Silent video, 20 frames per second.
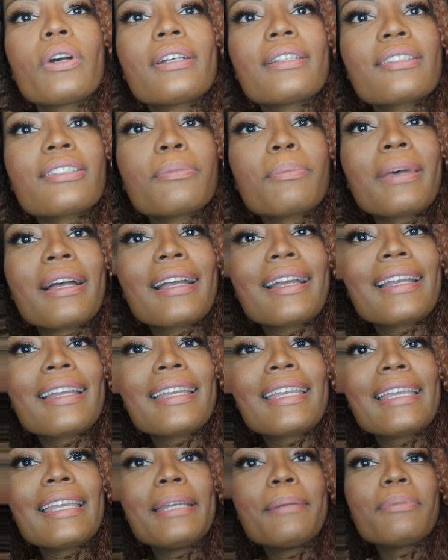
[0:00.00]
was
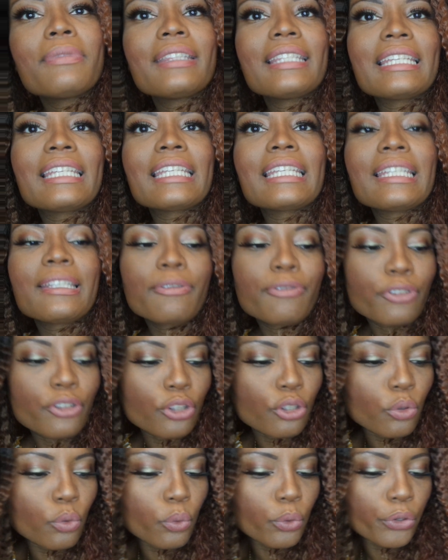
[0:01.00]
my empty
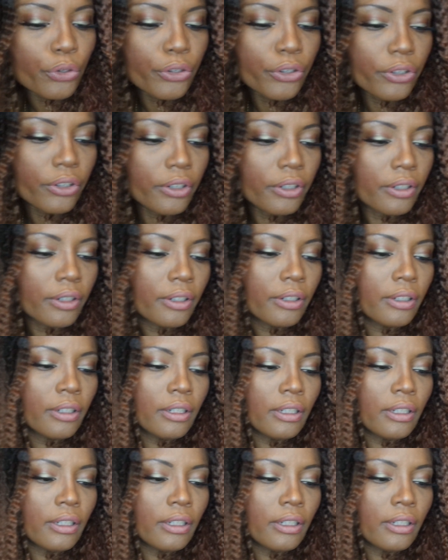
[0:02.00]
for the quarter.